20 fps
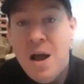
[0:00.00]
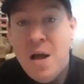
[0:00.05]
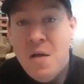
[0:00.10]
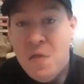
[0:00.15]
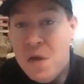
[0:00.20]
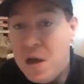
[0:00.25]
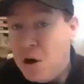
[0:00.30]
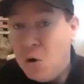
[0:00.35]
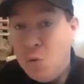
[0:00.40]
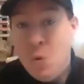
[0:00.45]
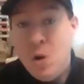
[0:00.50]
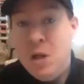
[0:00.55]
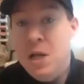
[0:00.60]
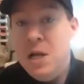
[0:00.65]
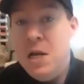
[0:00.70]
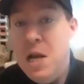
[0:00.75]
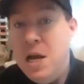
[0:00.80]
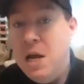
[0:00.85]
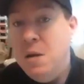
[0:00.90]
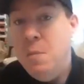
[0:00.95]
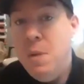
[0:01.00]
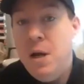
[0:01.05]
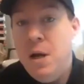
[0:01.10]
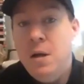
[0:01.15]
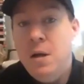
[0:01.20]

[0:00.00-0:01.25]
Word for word: They don't really need me,